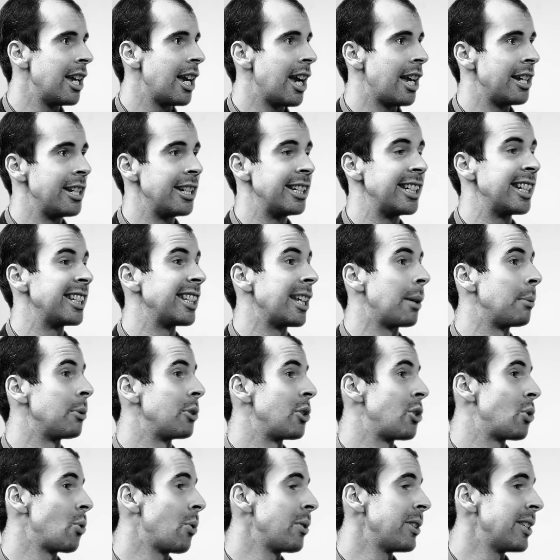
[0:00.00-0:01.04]
And he says, "I will
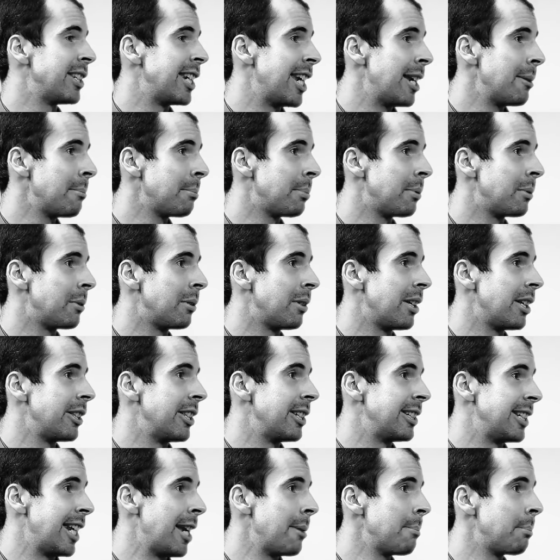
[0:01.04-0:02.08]
destroy this
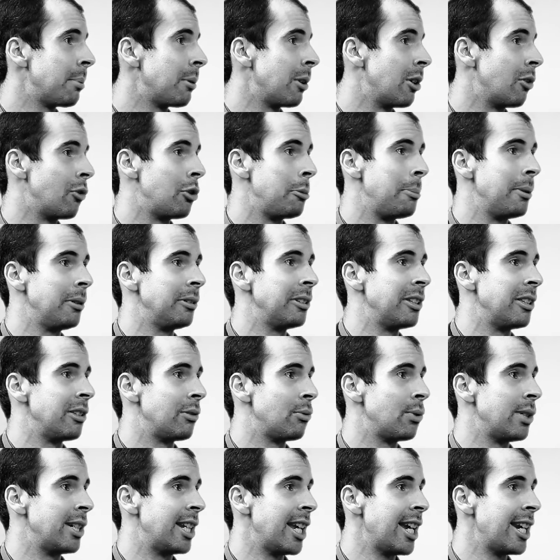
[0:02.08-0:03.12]
temple and rebuild it in
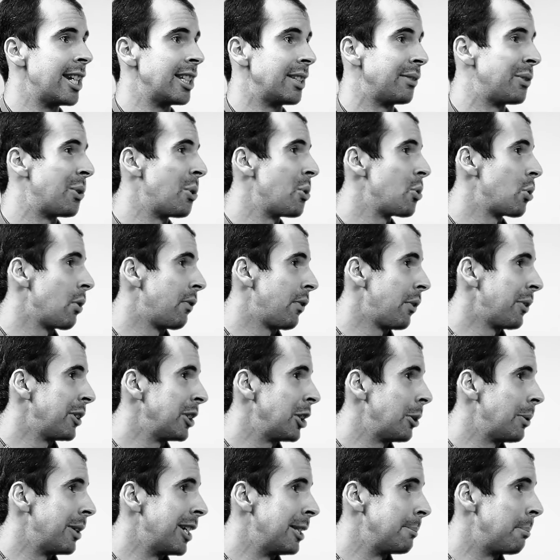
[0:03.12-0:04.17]
3 days," of course referring
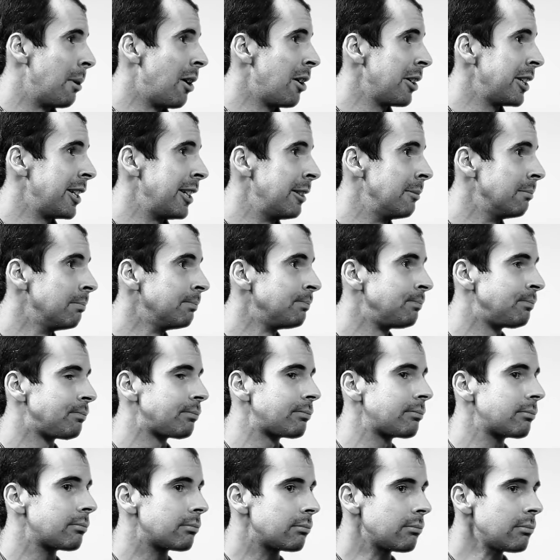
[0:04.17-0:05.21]
to his body.
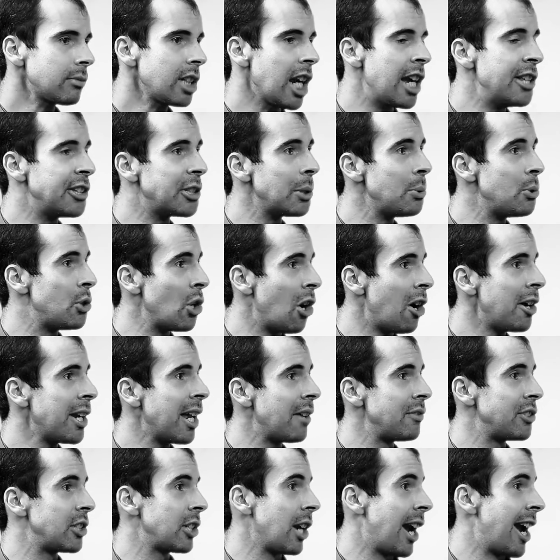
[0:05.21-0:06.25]
And so John
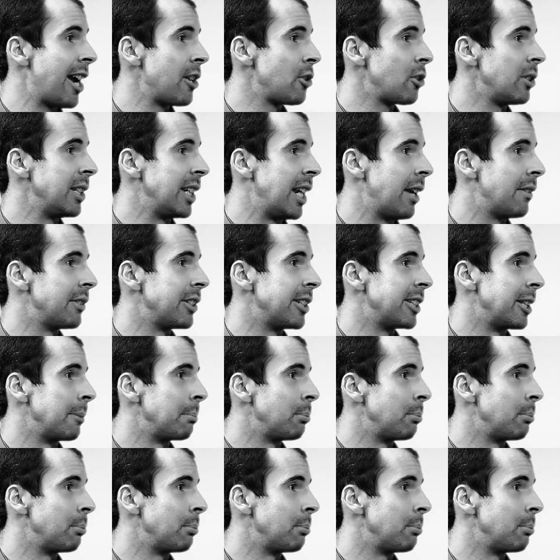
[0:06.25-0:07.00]
actually gives us the